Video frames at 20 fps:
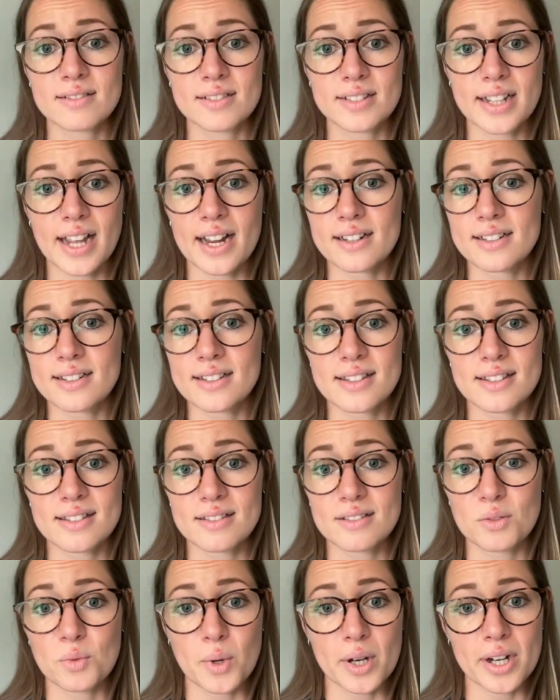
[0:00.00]

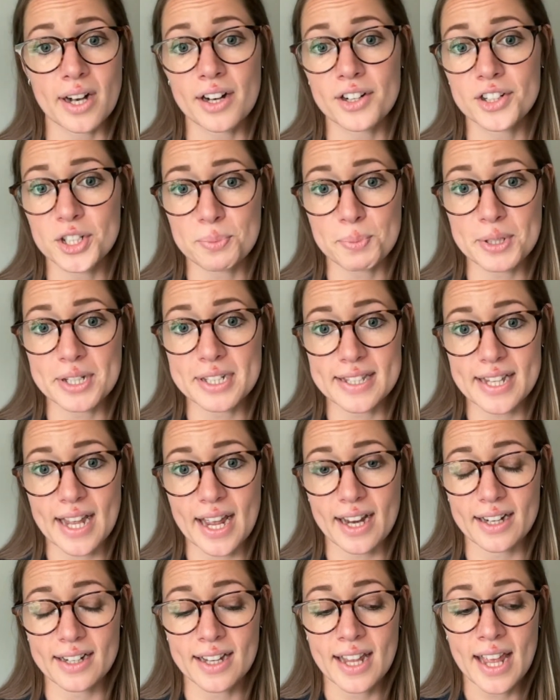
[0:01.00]

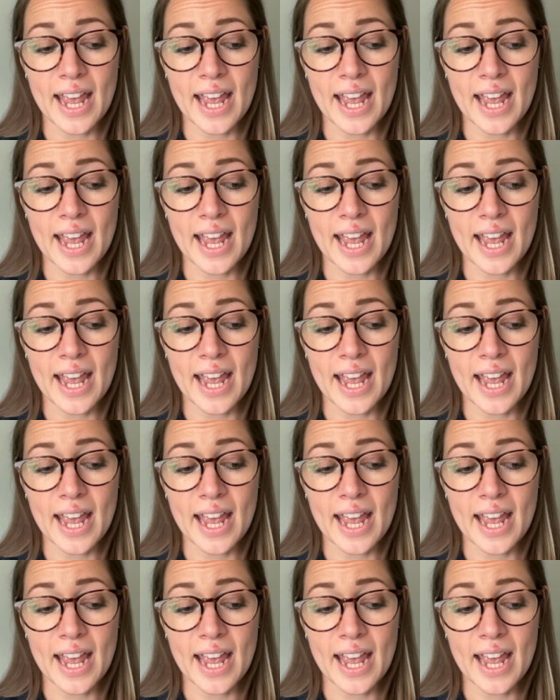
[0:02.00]
100%.